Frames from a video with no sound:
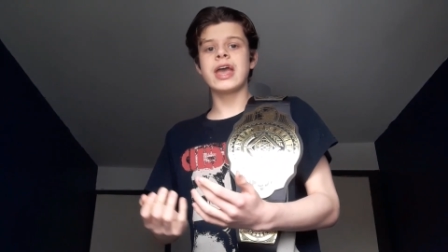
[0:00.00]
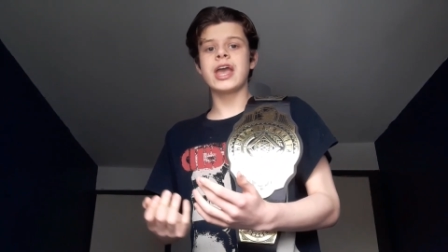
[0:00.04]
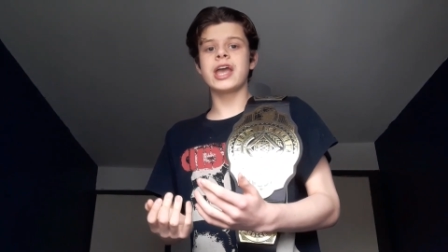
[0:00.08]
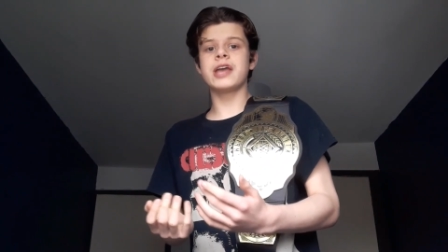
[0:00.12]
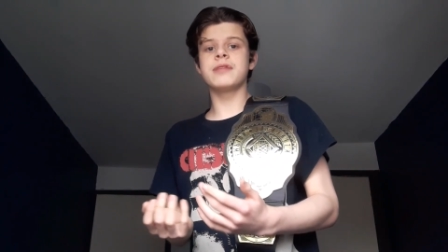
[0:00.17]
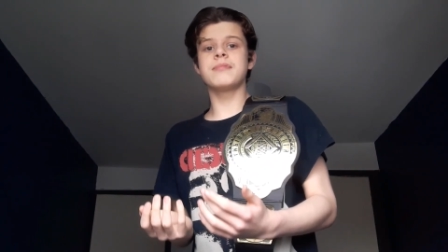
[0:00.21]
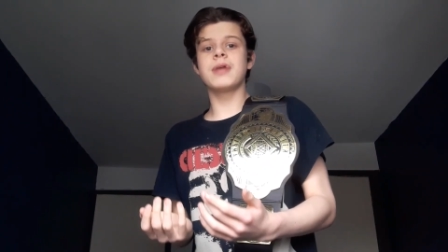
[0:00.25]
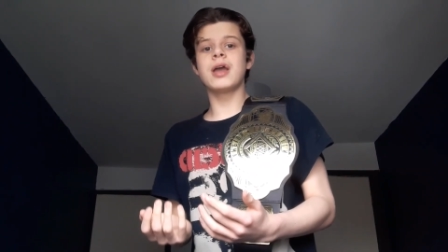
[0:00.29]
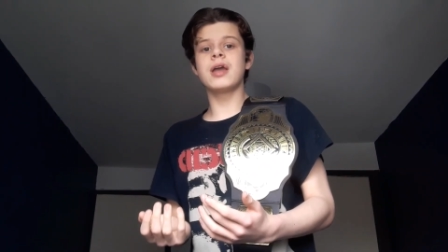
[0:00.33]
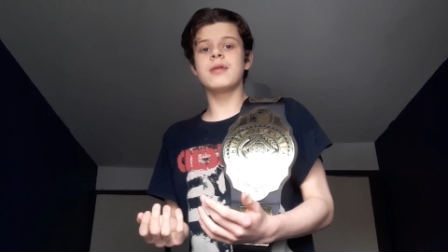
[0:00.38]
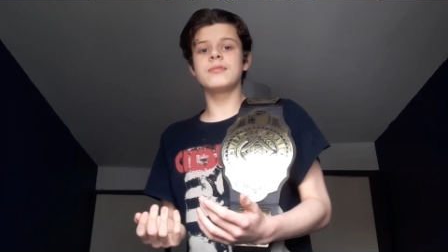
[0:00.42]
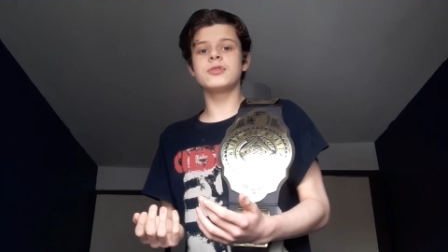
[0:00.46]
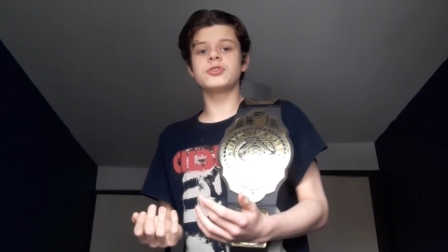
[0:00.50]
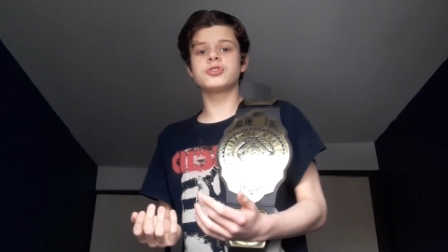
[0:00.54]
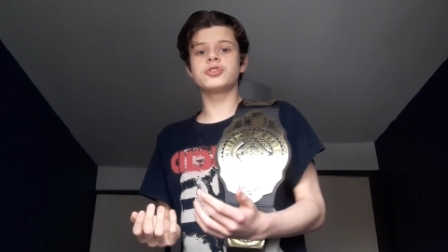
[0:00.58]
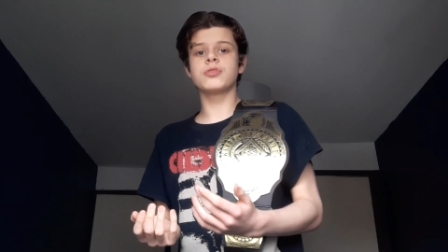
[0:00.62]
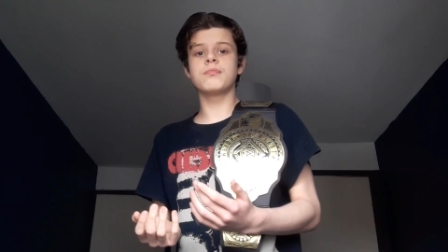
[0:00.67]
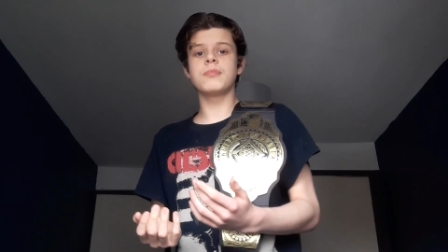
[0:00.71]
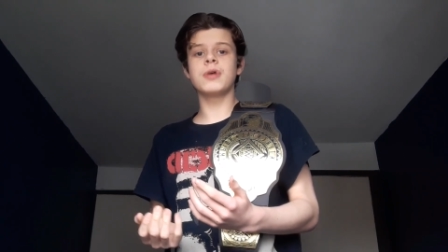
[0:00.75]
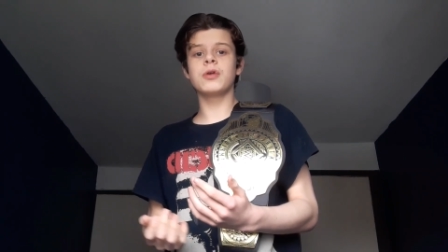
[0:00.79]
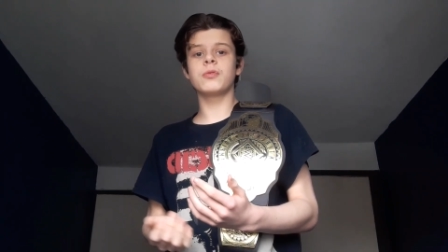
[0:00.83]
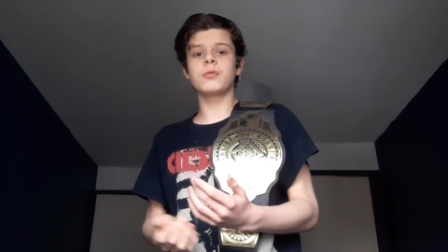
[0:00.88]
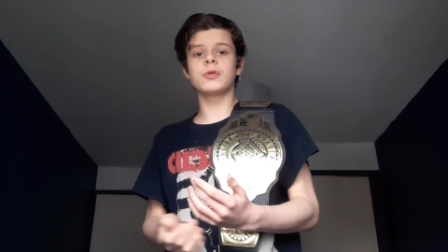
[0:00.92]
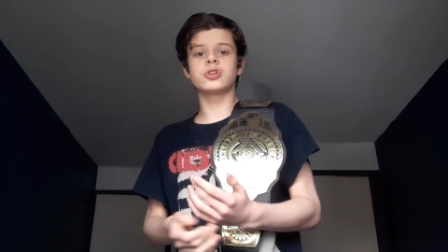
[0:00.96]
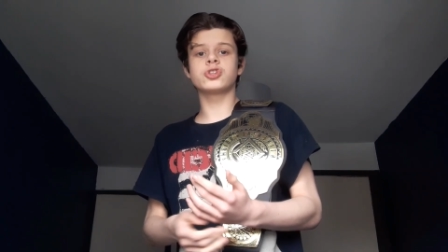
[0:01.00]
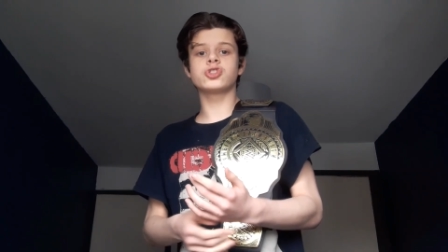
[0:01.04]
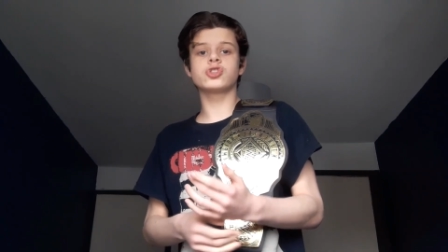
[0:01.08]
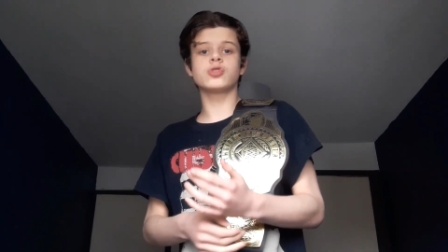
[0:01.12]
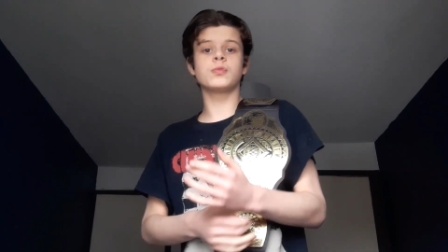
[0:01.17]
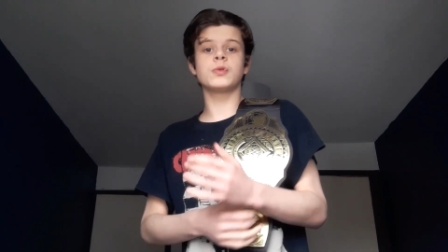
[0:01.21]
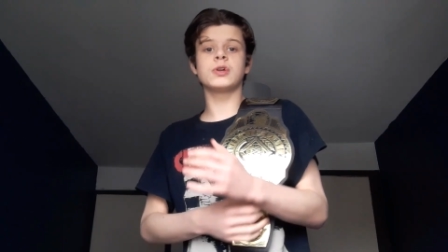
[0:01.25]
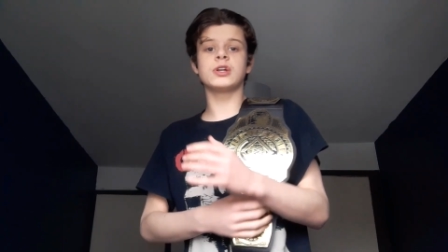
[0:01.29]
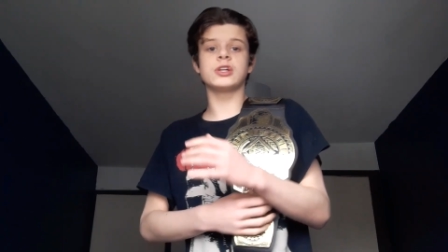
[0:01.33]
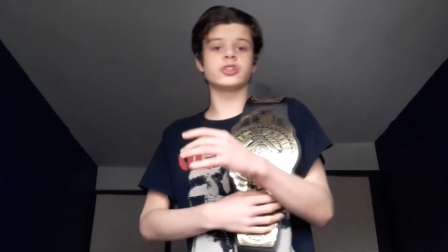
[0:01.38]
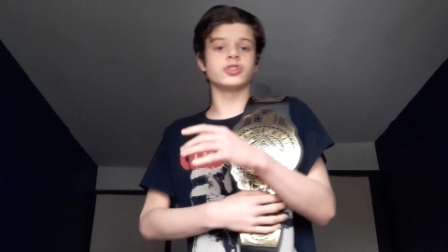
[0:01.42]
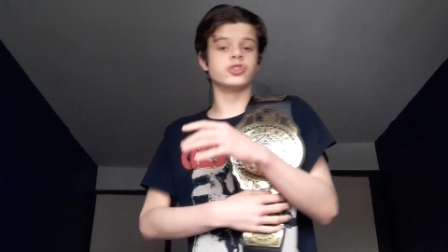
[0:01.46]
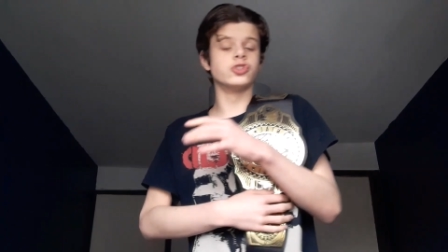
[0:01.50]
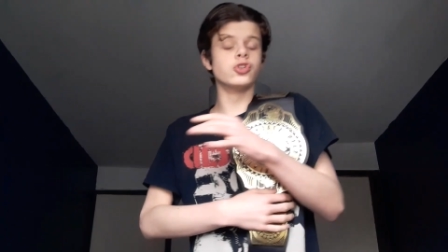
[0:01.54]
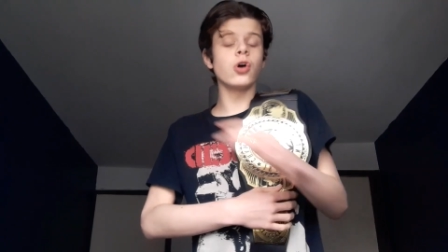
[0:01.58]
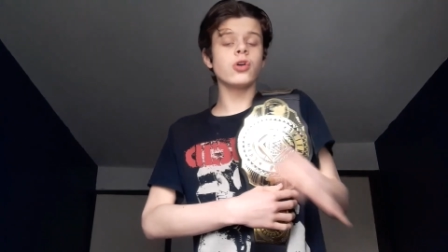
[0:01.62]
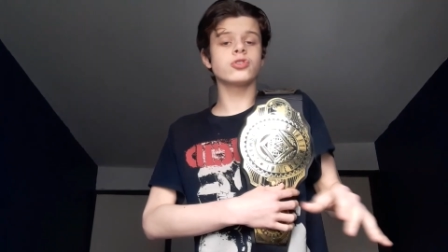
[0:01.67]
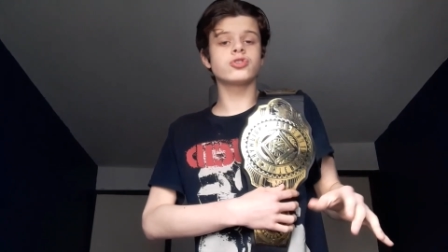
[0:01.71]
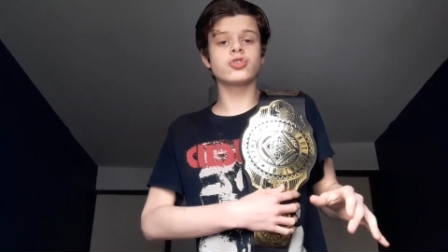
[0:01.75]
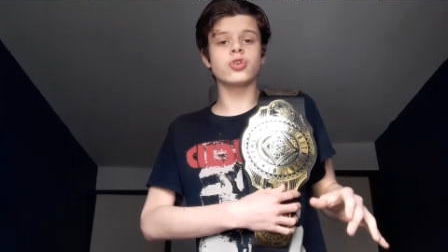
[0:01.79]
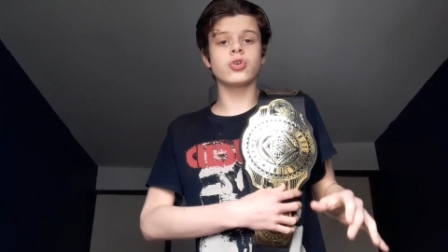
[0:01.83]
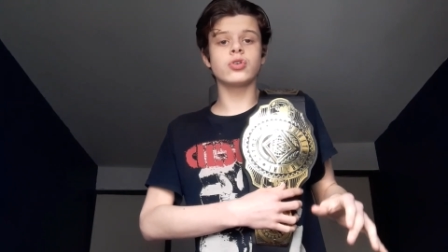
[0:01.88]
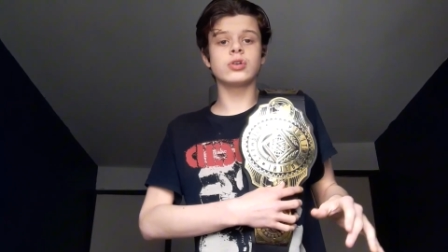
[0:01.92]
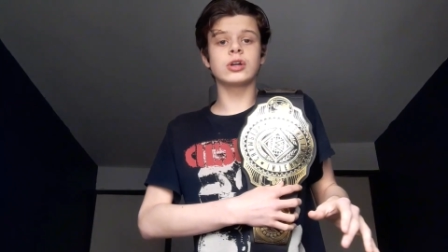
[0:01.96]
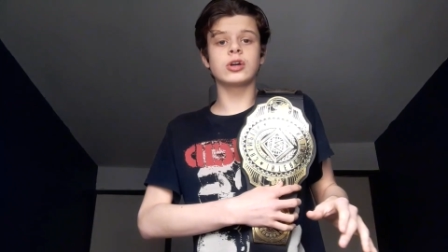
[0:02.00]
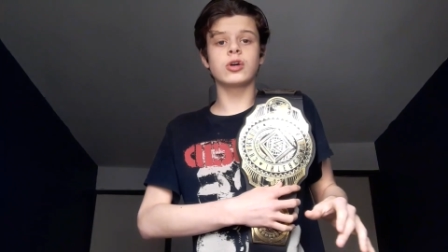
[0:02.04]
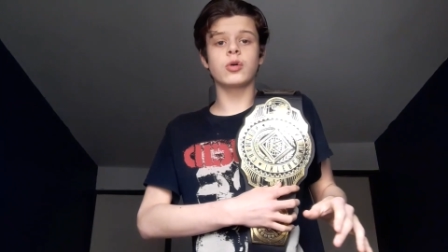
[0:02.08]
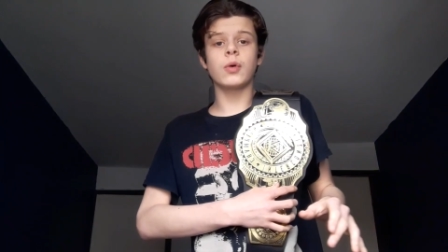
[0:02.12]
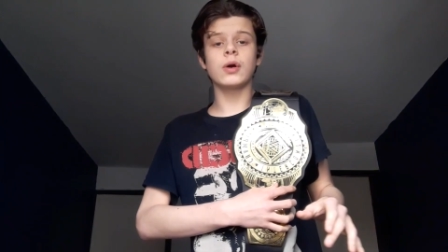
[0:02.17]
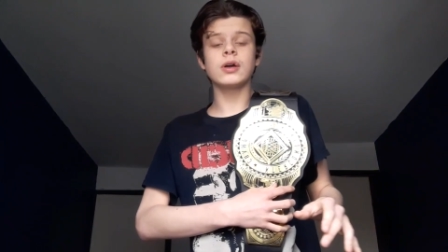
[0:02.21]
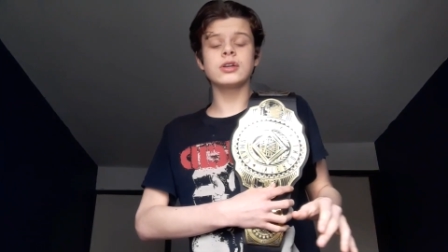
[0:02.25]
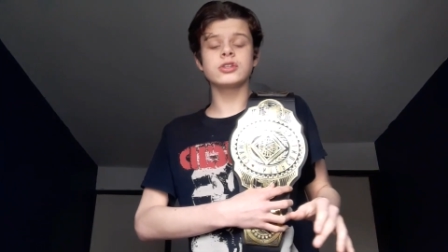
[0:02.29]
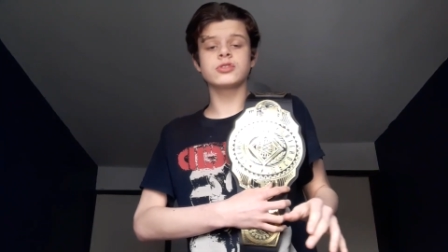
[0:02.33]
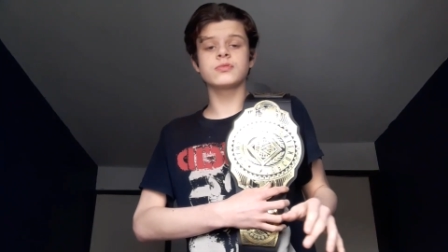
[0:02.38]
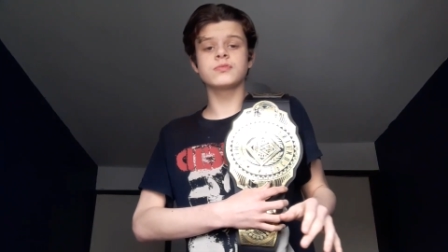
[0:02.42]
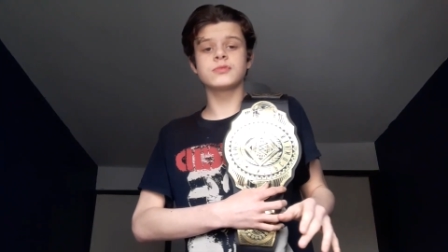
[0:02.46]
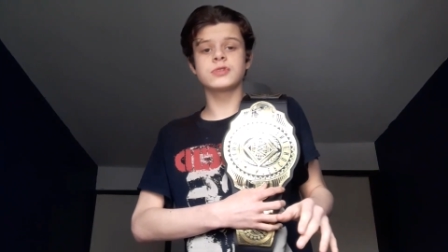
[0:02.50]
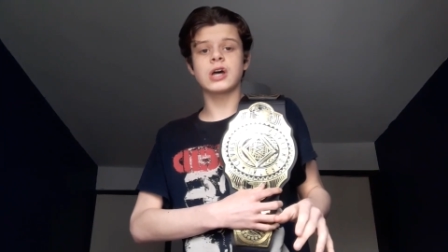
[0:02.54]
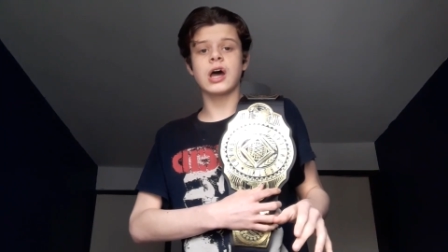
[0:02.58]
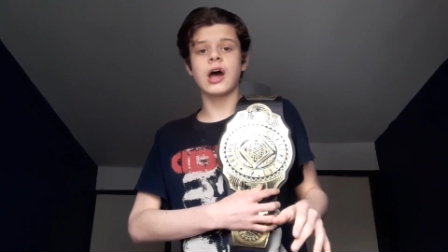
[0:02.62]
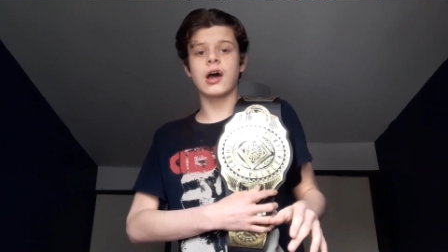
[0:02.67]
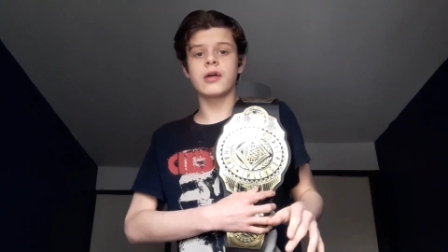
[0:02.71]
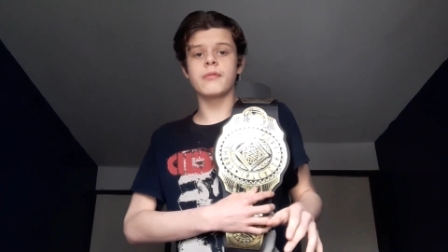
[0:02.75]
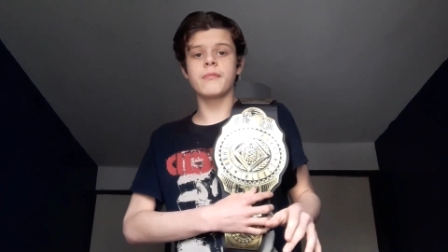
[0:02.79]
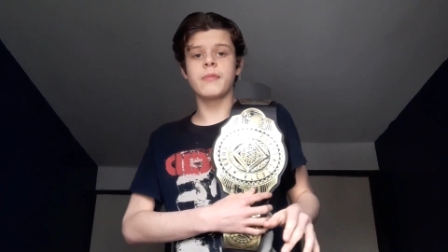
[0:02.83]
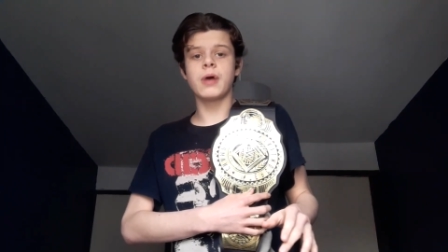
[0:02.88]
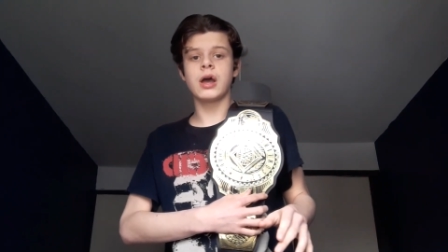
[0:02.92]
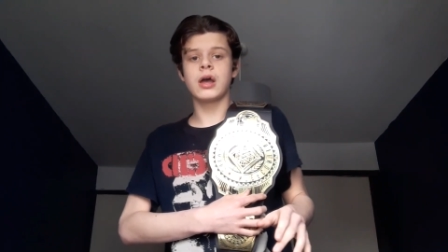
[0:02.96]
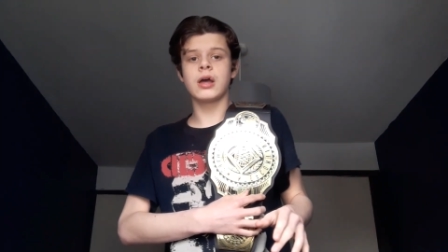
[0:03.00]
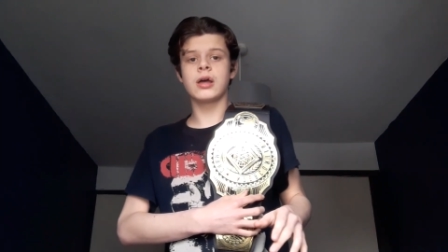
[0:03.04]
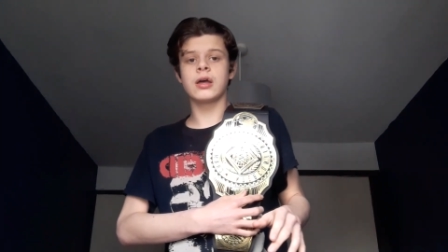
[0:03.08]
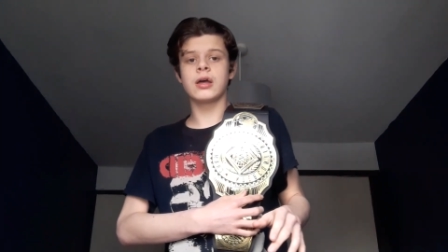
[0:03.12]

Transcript: He made me submit, which someone has not done in quite some time.